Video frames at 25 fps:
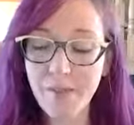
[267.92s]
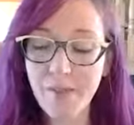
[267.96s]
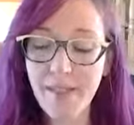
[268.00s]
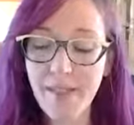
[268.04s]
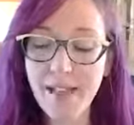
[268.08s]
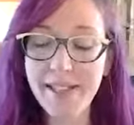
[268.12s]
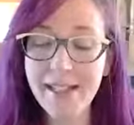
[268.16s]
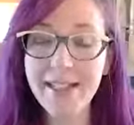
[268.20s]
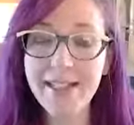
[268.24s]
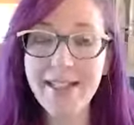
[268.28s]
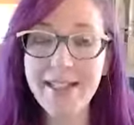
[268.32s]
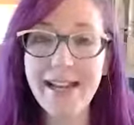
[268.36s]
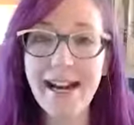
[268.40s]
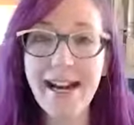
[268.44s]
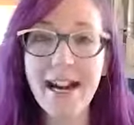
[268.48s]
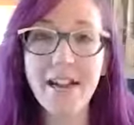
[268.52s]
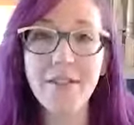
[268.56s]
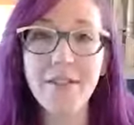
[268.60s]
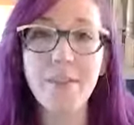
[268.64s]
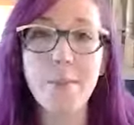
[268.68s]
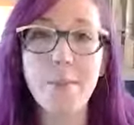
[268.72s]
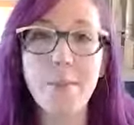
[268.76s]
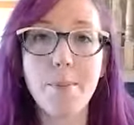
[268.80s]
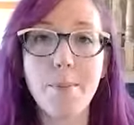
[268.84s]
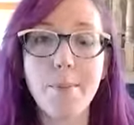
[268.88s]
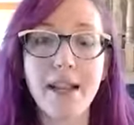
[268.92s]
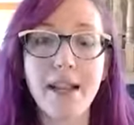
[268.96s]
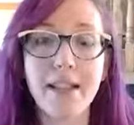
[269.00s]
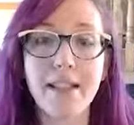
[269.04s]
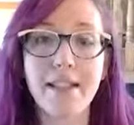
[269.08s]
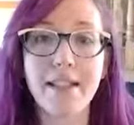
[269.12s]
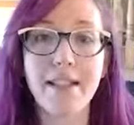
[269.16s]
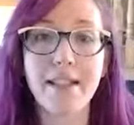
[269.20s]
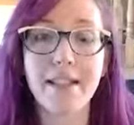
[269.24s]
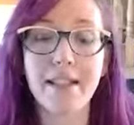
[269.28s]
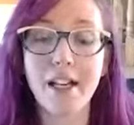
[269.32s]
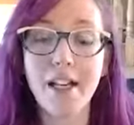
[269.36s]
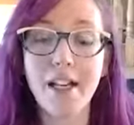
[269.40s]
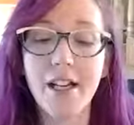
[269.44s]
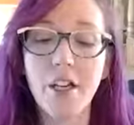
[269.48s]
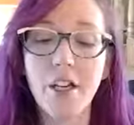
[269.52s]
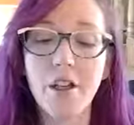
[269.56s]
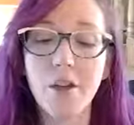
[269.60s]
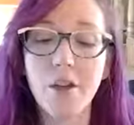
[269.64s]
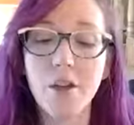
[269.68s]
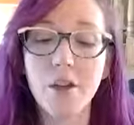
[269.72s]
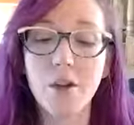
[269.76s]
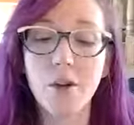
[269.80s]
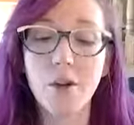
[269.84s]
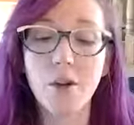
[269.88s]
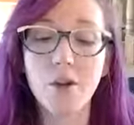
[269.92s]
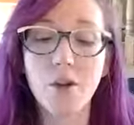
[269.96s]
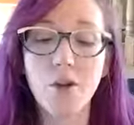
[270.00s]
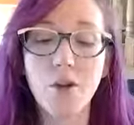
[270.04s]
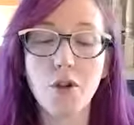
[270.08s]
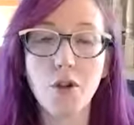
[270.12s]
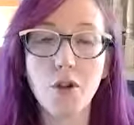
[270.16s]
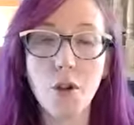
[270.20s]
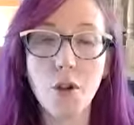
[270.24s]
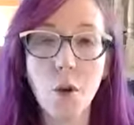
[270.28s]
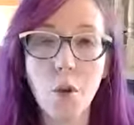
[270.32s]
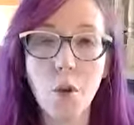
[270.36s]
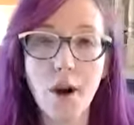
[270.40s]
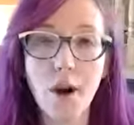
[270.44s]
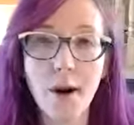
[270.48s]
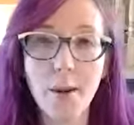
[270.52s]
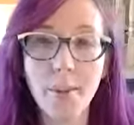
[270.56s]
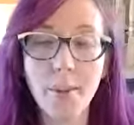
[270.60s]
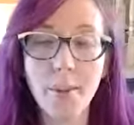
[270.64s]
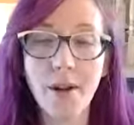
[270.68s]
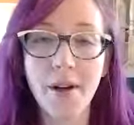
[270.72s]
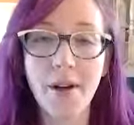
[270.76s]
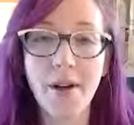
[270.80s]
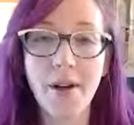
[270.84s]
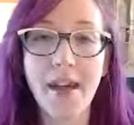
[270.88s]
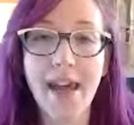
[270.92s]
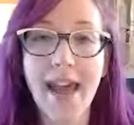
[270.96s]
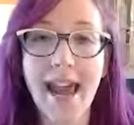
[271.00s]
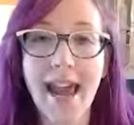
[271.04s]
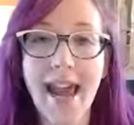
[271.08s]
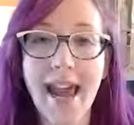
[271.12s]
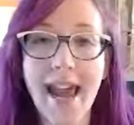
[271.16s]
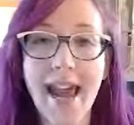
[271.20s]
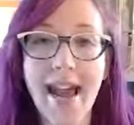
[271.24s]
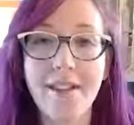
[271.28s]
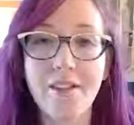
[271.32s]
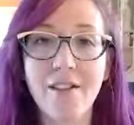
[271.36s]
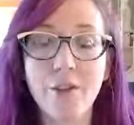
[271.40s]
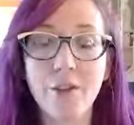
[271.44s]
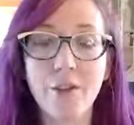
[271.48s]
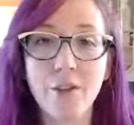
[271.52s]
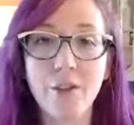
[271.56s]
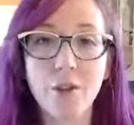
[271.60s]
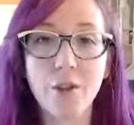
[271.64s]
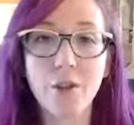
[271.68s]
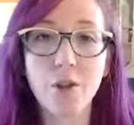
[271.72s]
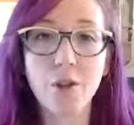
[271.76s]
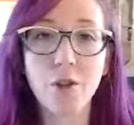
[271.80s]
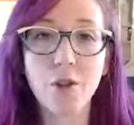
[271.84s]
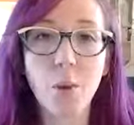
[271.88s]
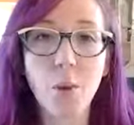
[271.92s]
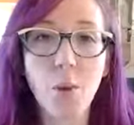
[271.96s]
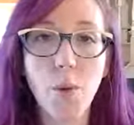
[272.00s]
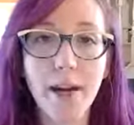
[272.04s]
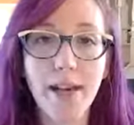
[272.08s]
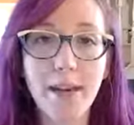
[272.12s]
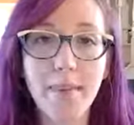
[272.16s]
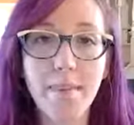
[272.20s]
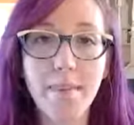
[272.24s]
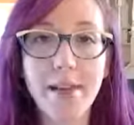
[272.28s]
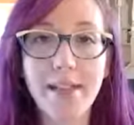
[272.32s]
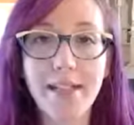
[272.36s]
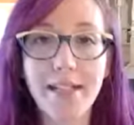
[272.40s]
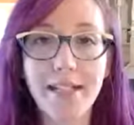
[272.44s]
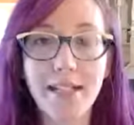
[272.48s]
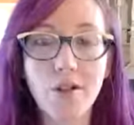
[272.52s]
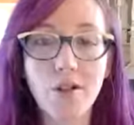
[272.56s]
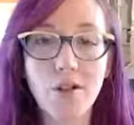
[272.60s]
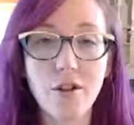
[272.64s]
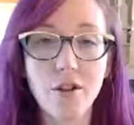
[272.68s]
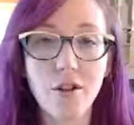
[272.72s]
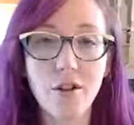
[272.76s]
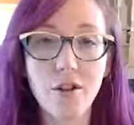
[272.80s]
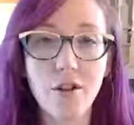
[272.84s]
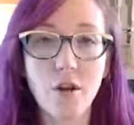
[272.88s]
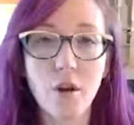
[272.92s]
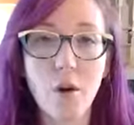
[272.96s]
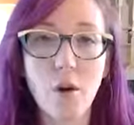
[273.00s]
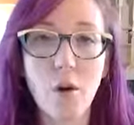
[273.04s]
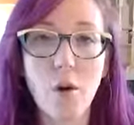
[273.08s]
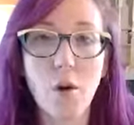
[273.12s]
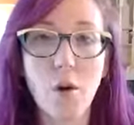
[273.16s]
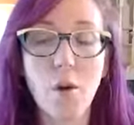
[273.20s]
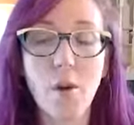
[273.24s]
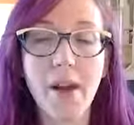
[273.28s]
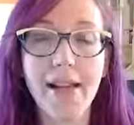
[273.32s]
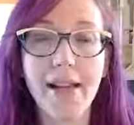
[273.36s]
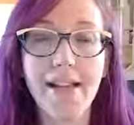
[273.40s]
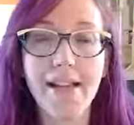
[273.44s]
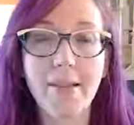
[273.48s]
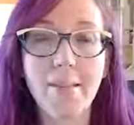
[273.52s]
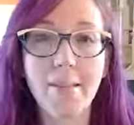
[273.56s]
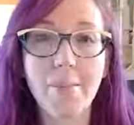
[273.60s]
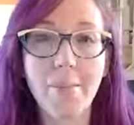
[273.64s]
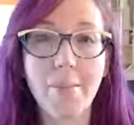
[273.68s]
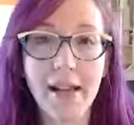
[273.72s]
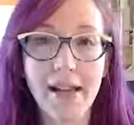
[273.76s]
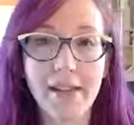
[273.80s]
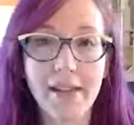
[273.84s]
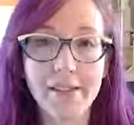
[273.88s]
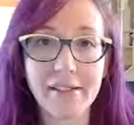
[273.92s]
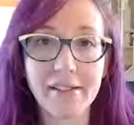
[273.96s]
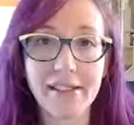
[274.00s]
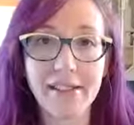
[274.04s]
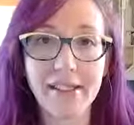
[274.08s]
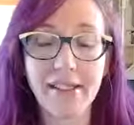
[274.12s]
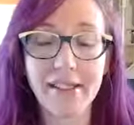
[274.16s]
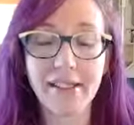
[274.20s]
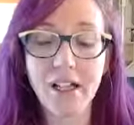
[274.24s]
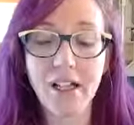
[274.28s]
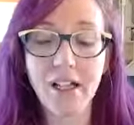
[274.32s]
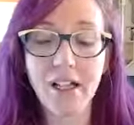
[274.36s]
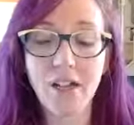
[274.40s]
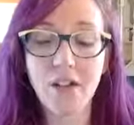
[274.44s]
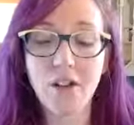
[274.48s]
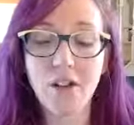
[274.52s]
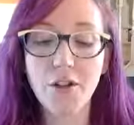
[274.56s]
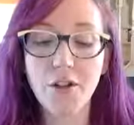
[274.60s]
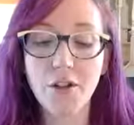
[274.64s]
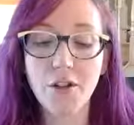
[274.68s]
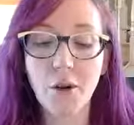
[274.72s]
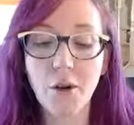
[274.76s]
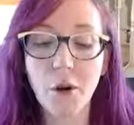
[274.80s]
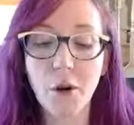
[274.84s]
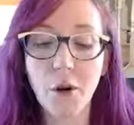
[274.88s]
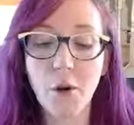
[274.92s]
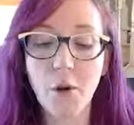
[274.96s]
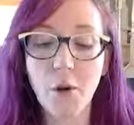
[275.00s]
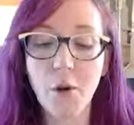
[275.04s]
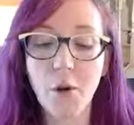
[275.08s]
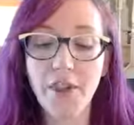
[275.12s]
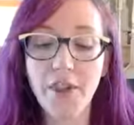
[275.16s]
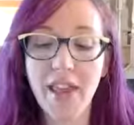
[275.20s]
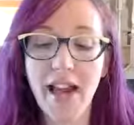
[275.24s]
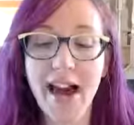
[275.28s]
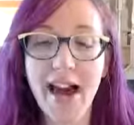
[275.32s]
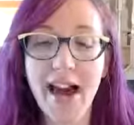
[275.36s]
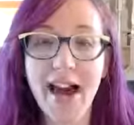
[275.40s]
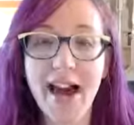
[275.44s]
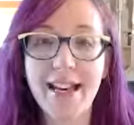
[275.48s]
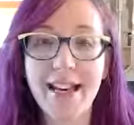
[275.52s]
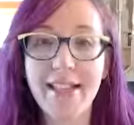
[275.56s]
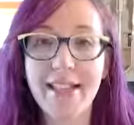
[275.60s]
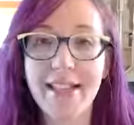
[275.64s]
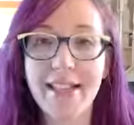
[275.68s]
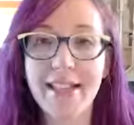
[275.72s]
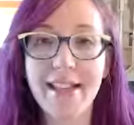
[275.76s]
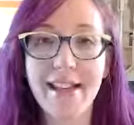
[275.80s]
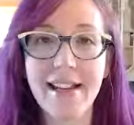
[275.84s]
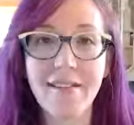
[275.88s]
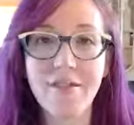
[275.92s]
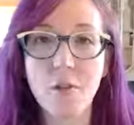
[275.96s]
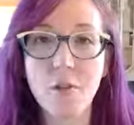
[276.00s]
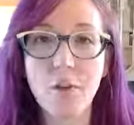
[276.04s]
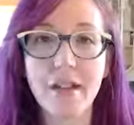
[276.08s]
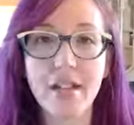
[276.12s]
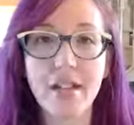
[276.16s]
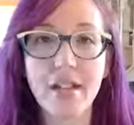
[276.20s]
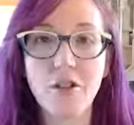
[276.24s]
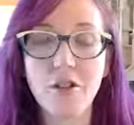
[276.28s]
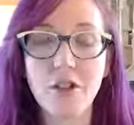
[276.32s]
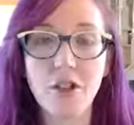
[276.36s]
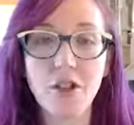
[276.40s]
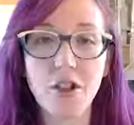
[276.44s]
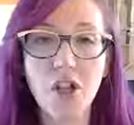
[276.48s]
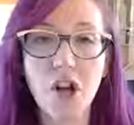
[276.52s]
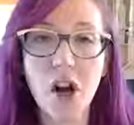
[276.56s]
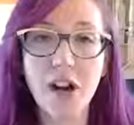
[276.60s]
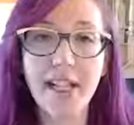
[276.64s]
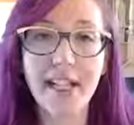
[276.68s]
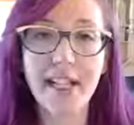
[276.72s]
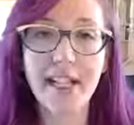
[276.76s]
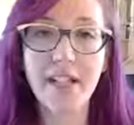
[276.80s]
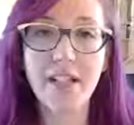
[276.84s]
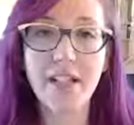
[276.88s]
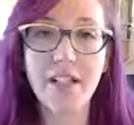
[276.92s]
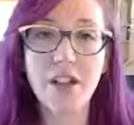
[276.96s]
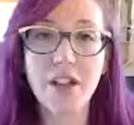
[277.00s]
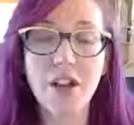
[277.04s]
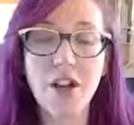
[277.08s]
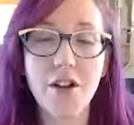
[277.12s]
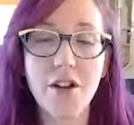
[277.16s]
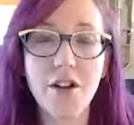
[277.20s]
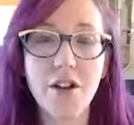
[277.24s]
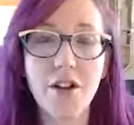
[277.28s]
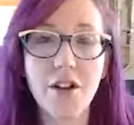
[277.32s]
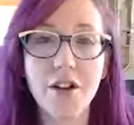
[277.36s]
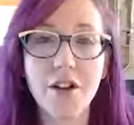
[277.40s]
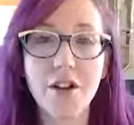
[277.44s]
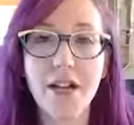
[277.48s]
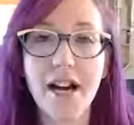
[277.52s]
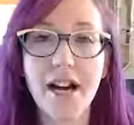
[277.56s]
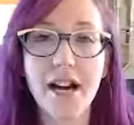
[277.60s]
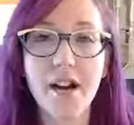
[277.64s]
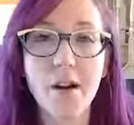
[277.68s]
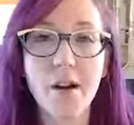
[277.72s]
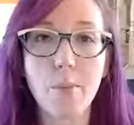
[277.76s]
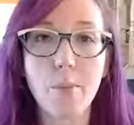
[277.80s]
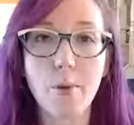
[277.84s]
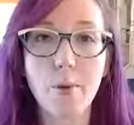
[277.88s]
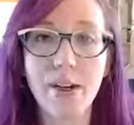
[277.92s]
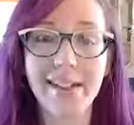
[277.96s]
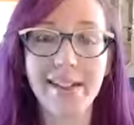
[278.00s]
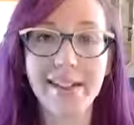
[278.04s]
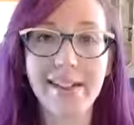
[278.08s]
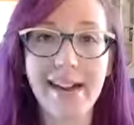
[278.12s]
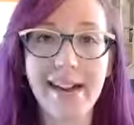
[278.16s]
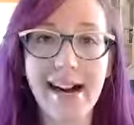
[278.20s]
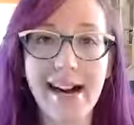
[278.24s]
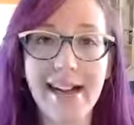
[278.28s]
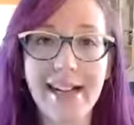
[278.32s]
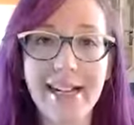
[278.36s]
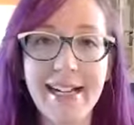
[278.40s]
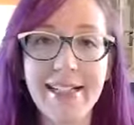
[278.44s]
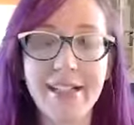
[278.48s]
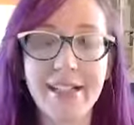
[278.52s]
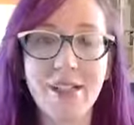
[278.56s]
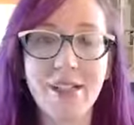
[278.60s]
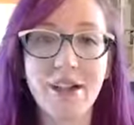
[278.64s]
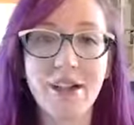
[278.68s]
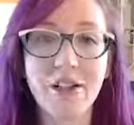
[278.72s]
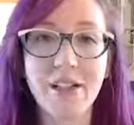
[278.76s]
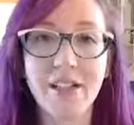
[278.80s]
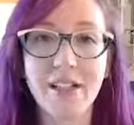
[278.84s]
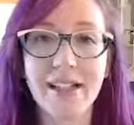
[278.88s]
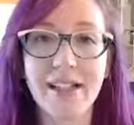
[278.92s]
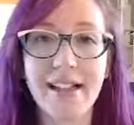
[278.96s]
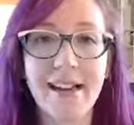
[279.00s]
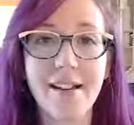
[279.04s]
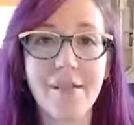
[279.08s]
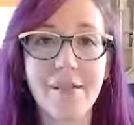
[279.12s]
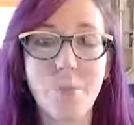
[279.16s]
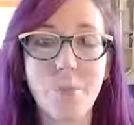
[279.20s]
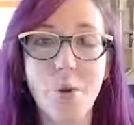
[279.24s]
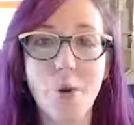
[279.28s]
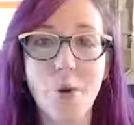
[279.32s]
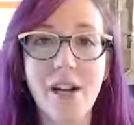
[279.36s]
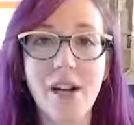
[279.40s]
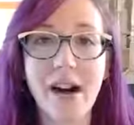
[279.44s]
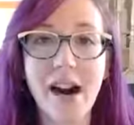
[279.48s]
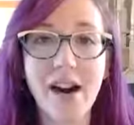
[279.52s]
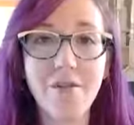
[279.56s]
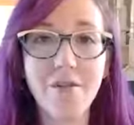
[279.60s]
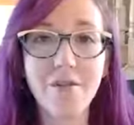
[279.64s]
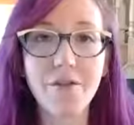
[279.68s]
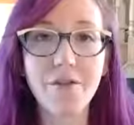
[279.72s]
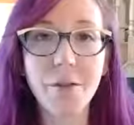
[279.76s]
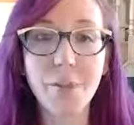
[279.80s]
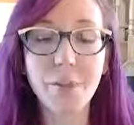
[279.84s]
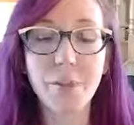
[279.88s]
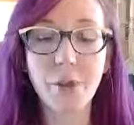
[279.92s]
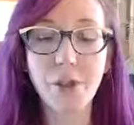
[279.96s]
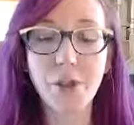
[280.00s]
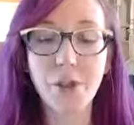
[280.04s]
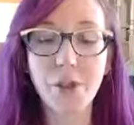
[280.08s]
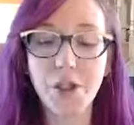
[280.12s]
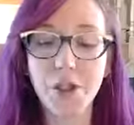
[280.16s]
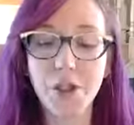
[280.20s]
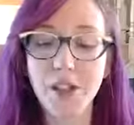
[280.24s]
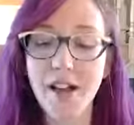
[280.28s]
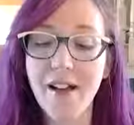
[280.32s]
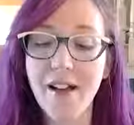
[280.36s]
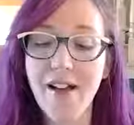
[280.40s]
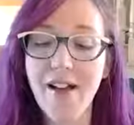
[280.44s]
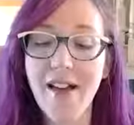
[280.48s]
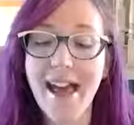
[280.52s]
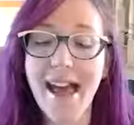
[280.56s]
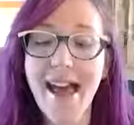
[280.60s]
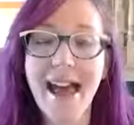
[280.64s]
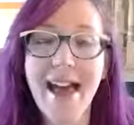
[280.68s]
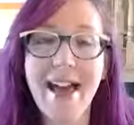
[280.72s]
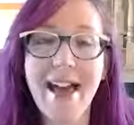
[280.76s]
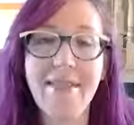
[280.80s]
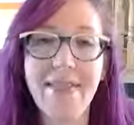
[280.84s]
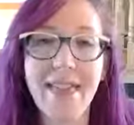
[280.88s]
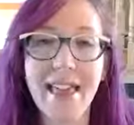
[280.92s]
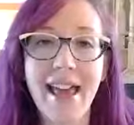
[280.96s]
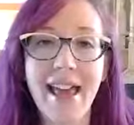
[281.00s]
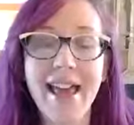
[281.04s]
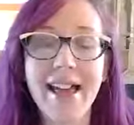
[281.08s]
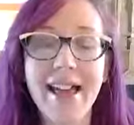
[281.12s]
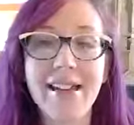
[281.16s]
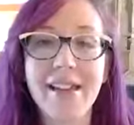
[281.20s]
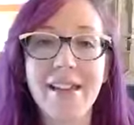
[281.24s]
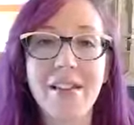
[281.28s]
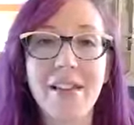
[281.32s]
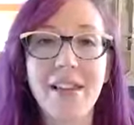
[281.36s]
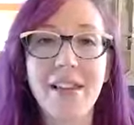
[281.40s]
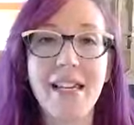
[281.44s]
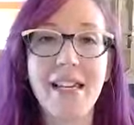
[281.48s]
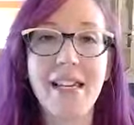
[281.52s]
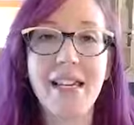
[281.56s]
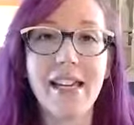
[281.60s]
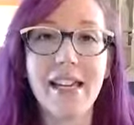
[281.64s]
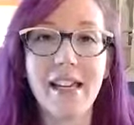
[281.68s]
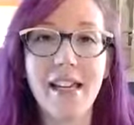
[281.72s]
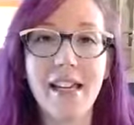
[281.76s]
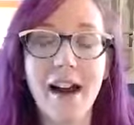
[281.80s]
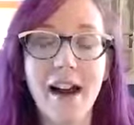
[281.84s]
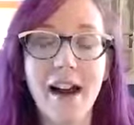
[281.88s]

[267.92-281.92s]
And it's kind of a mix. So you show up, and the first 20 minutes or so is mingling. So that is, everyone is just talking to each other to kind of break the ice, start to get more comfortable. And then the